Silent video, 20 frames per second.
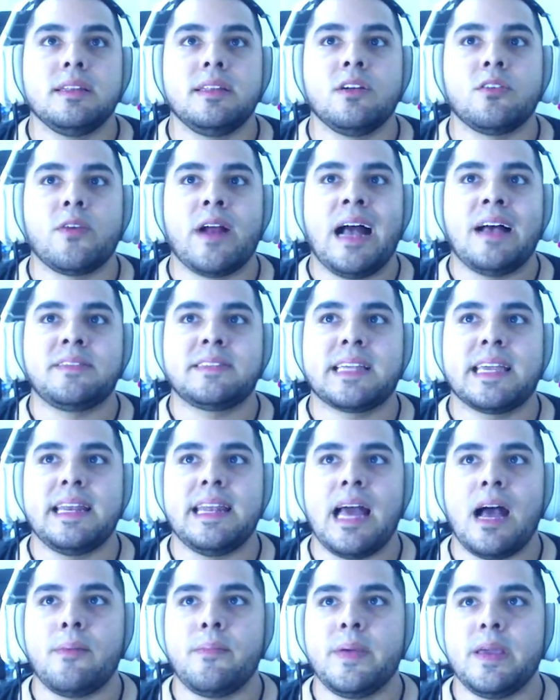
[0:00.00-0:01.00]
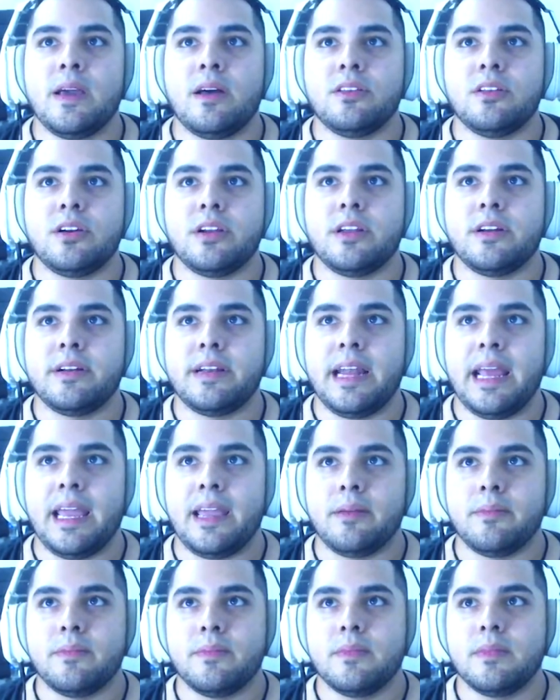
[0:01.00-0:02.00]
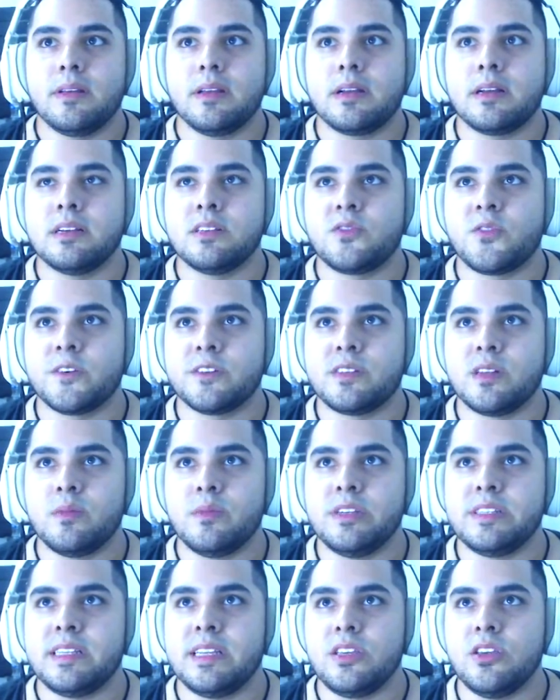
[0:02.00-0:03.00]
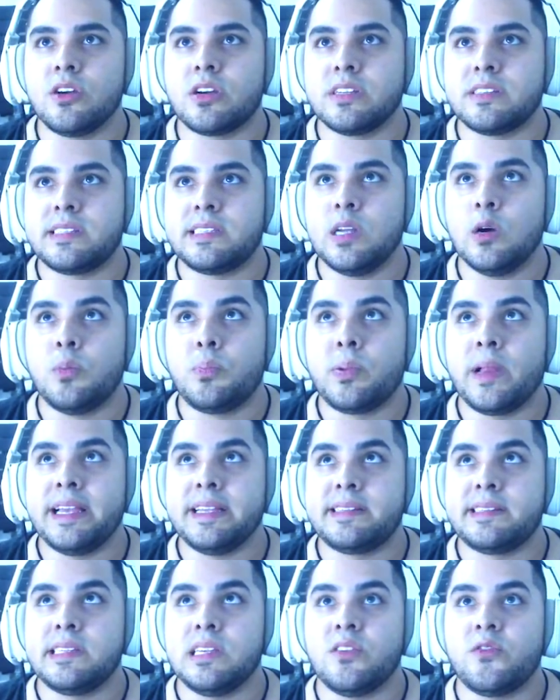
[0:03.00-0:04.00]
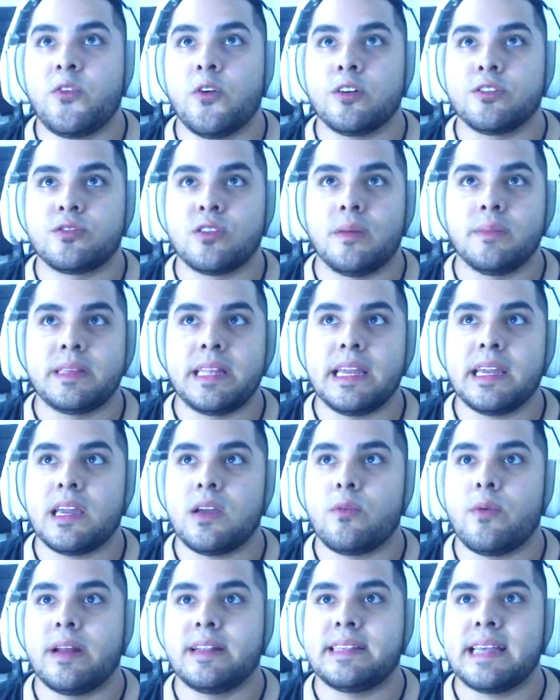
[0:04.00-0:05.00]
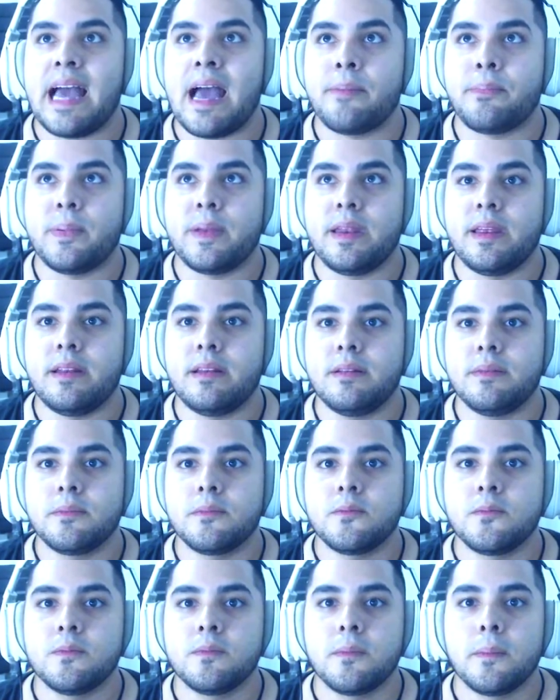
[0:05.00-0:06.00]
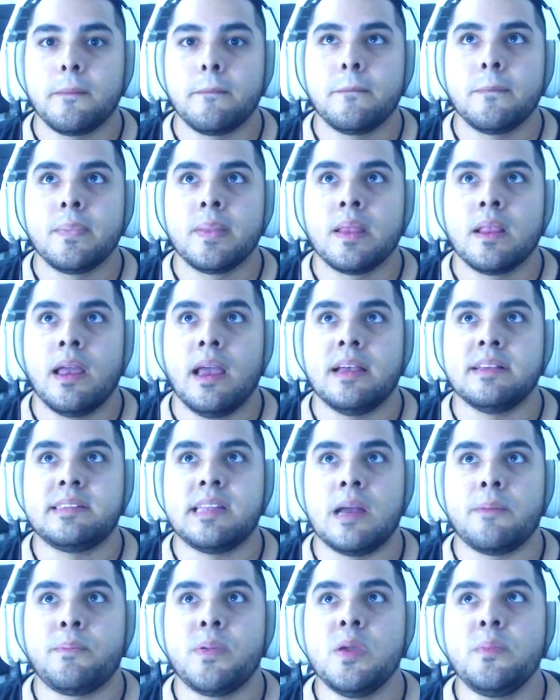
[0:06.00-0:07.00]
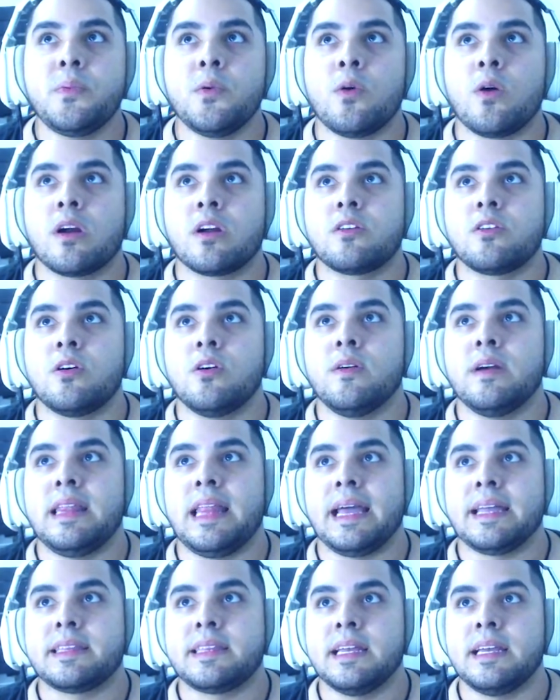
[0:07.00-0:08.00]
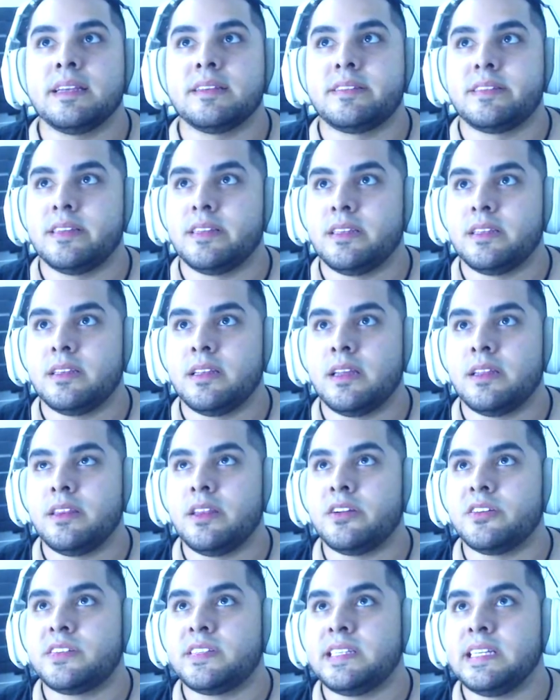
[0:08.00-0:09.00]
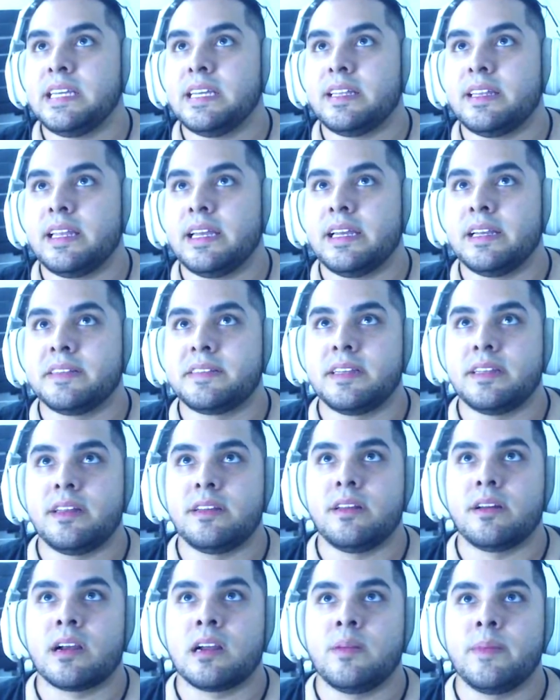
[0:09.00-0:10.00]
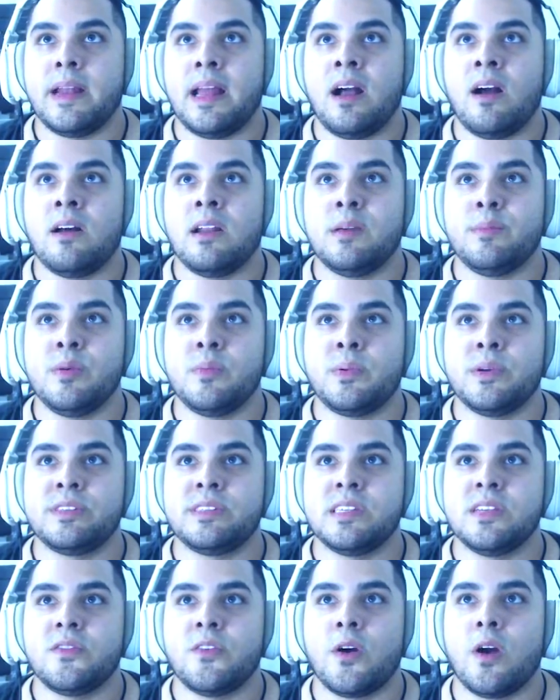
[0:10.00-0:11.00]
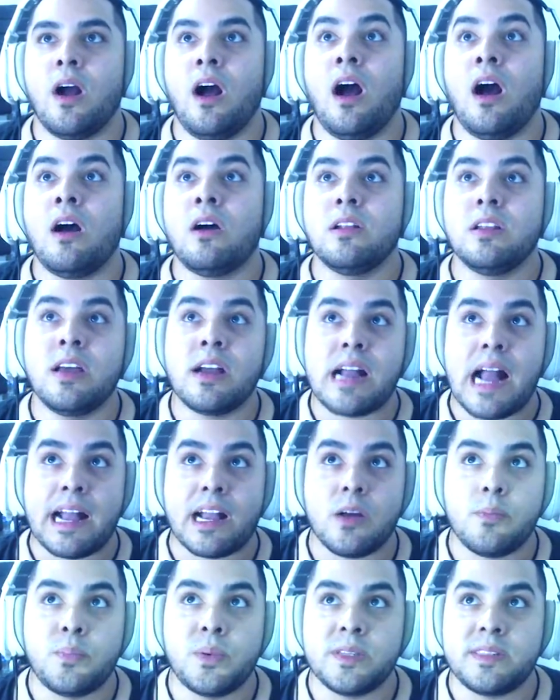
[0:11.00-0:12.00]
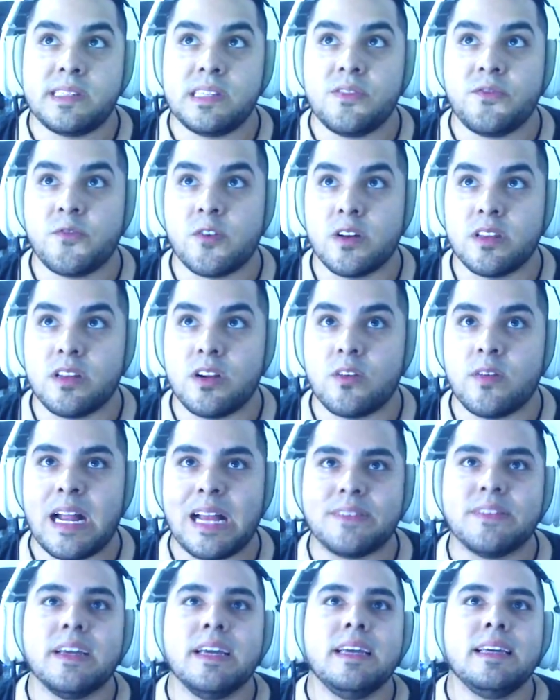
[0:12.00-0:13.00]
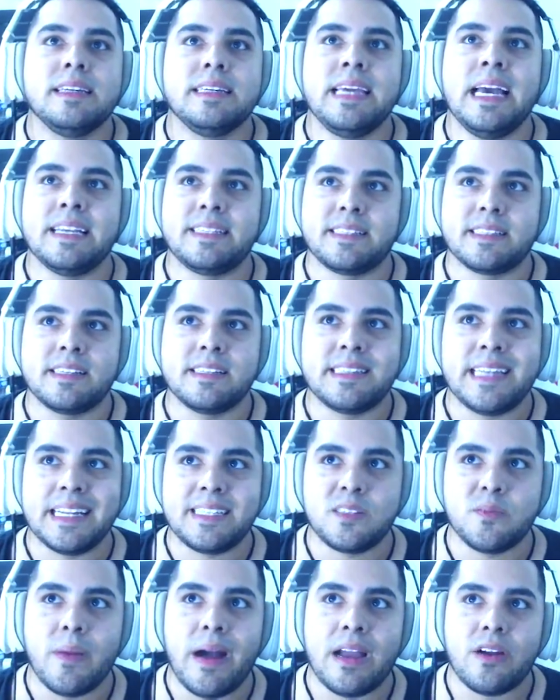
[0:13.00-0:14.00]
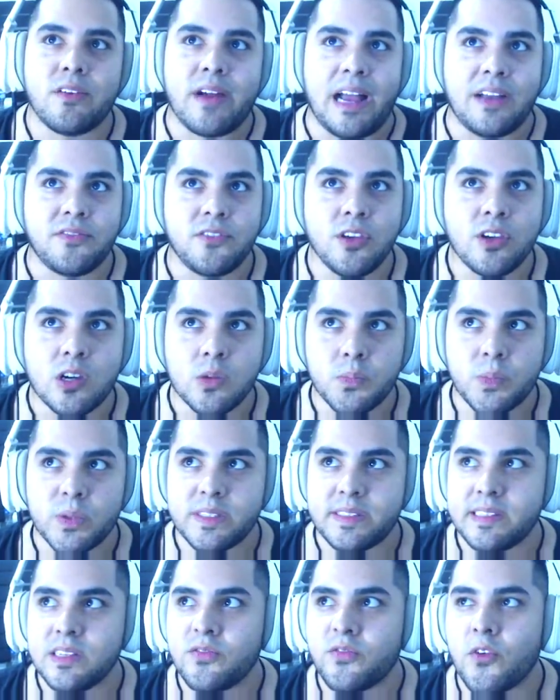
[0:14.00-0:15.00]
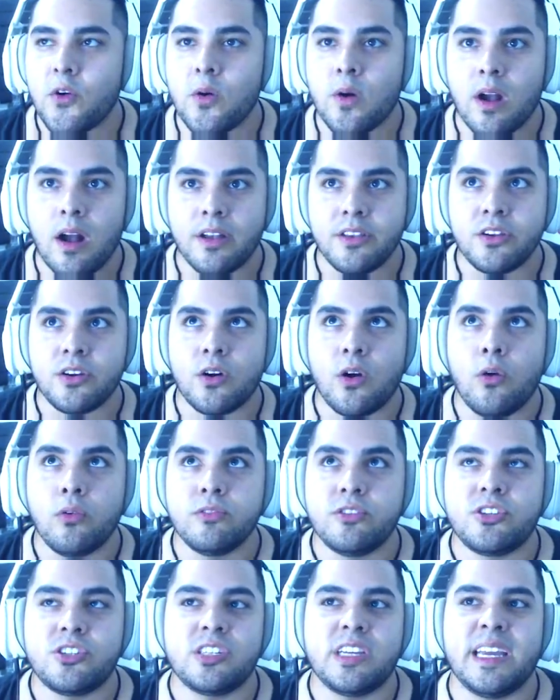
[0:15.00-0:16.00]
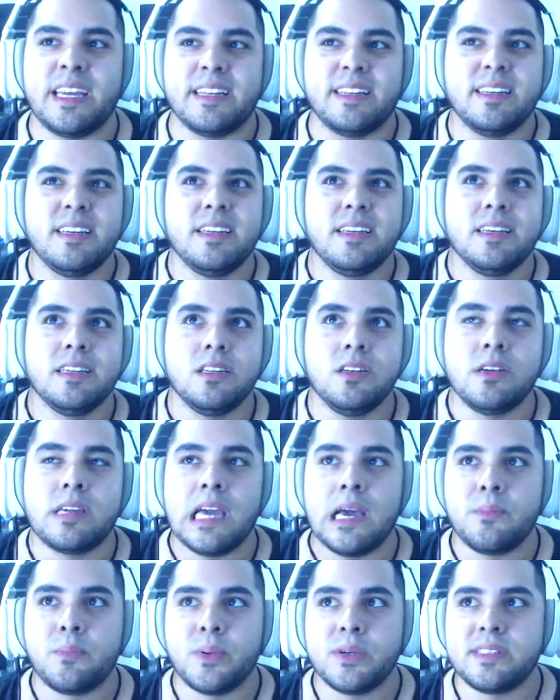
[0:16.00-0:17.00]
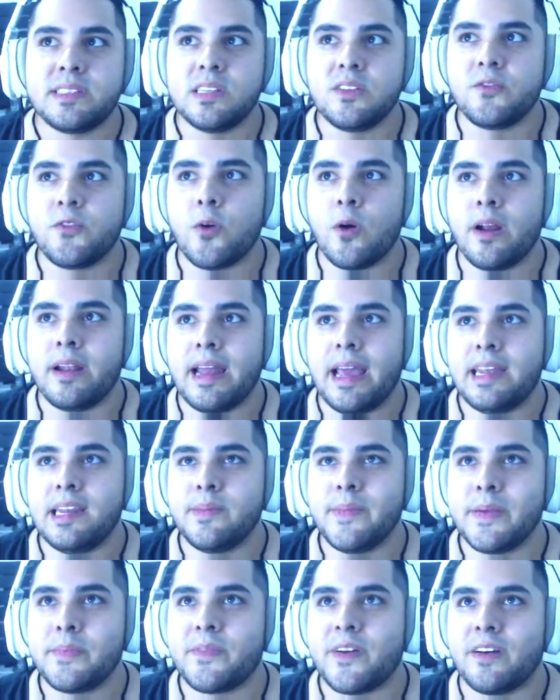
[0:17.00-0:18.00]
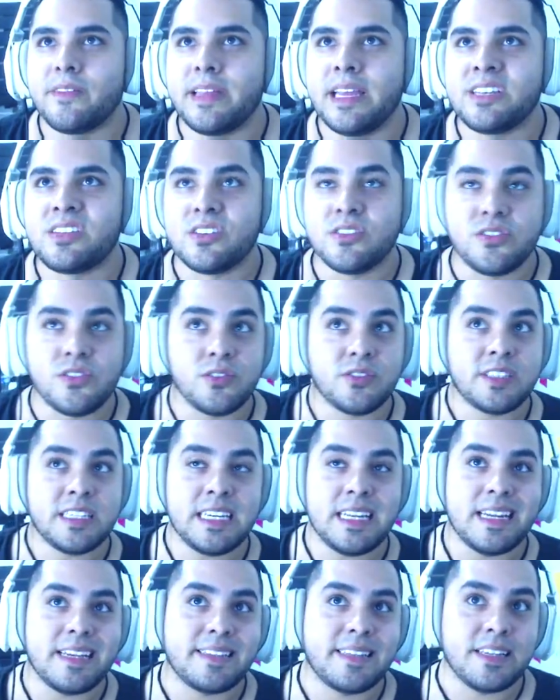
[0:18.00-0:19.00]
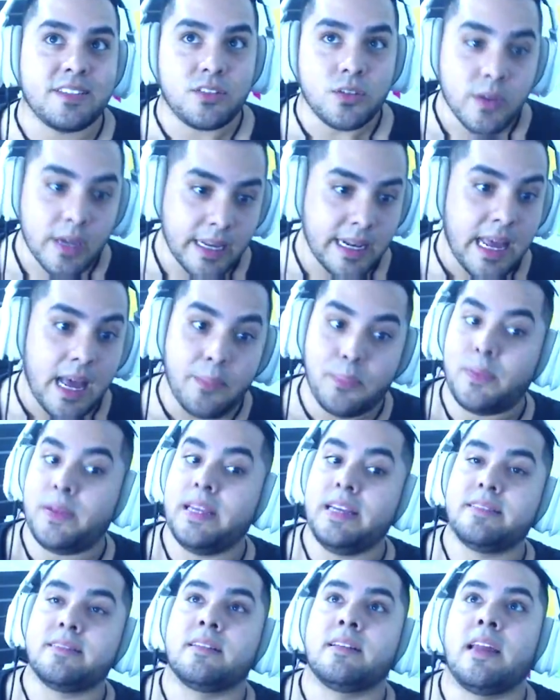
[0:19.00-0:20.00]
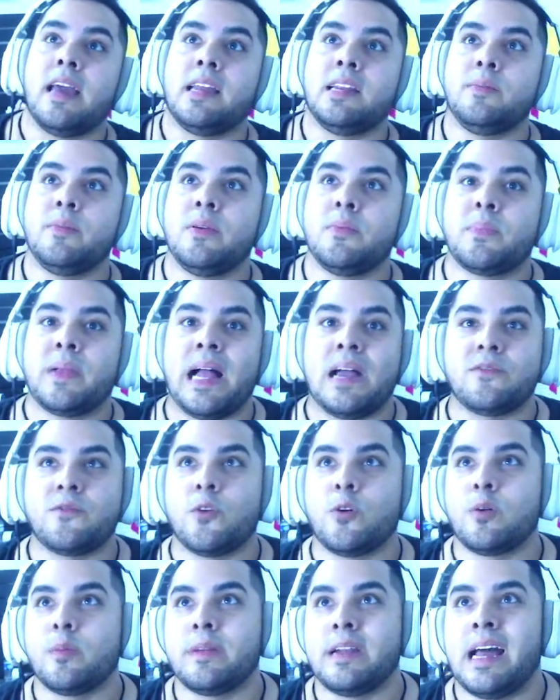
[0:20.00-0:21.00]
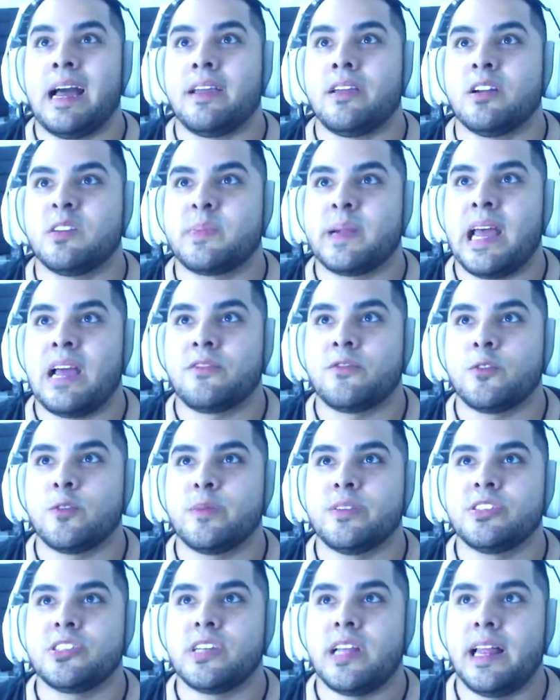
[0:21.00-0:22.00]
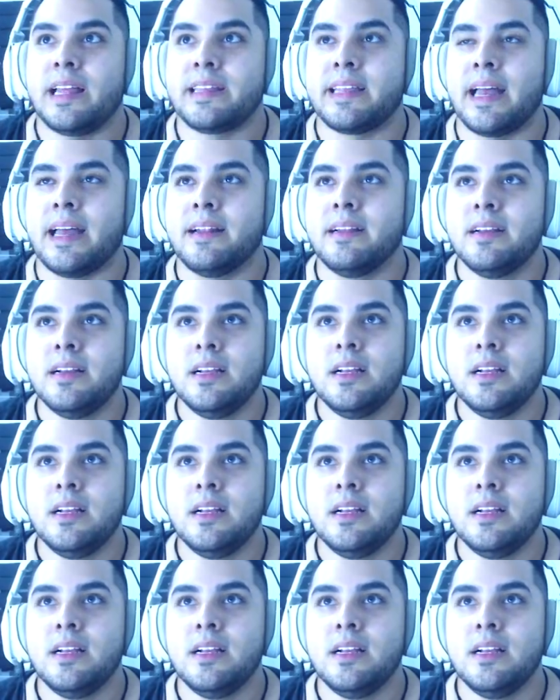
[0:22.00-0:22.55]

the rafts cannot be under your name, because for some reason you could still play C4. So I'm thinking what's happening is that people are growing like this, and then they're seeing this, and then they're gonna be like, oh, let me put C4. Oh, look, I could put C4 under a raft. Yes, because that's my raft. You could put C4 on your own shit. You can't put C4 on enemy foundations. You see, it says you cannot place on enemy platform or not your platform and shit like that.